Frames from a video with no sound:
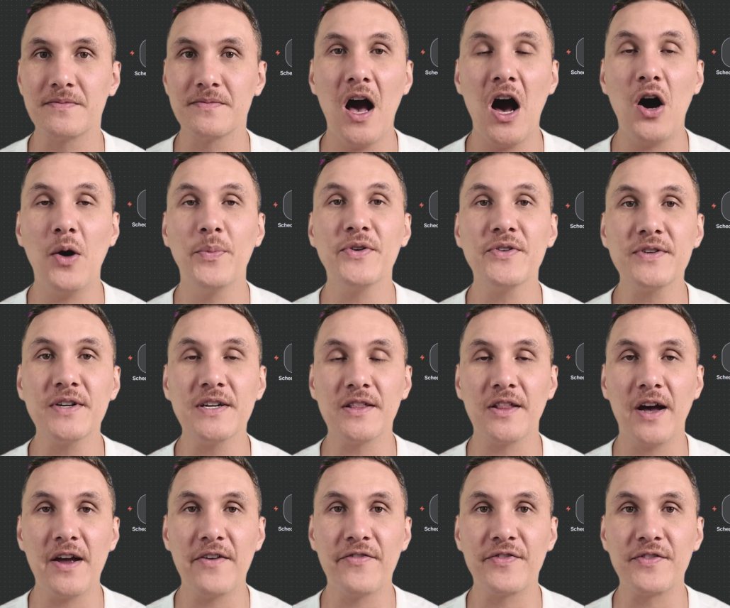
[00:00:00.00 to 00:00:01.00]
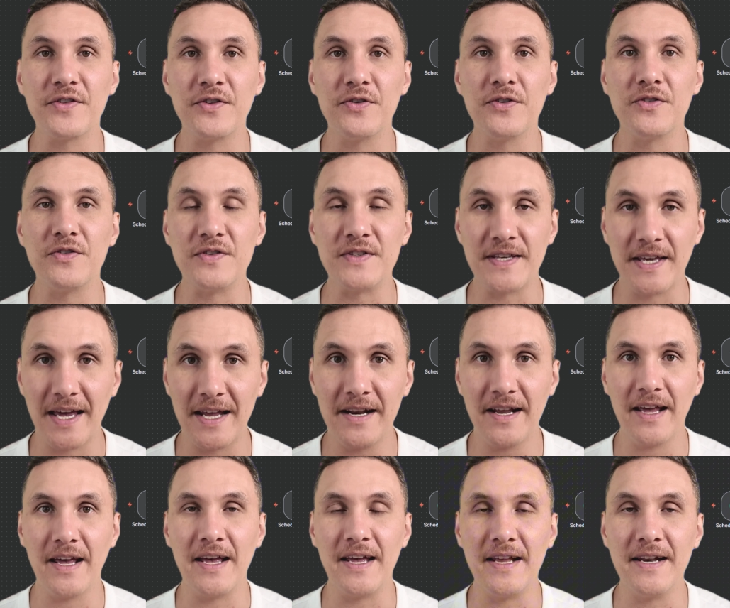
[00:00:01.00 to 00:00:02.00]
I'll build it live for you using
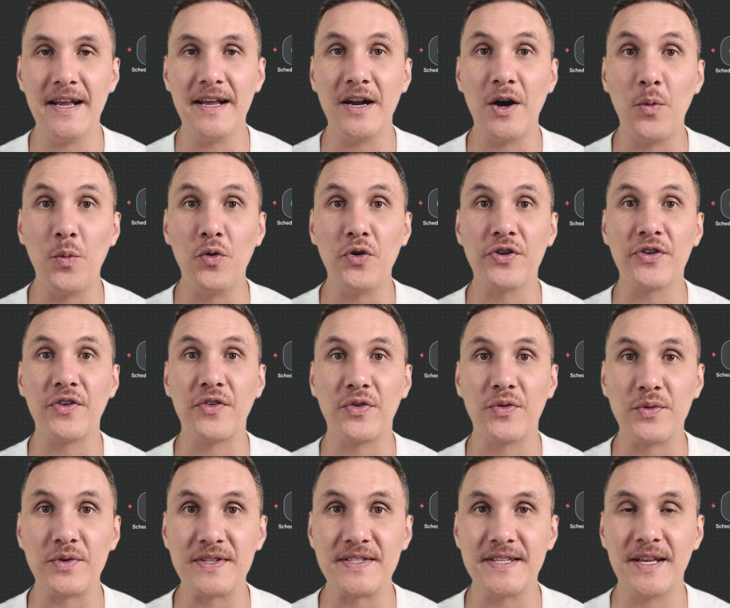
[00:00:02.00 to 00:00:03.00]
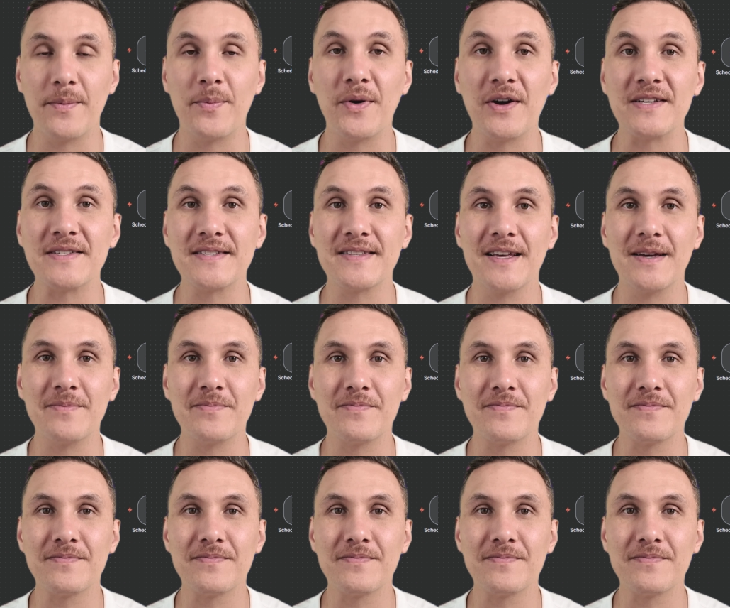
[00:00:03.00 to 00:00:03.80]
n8n and I'll walk you through step by step.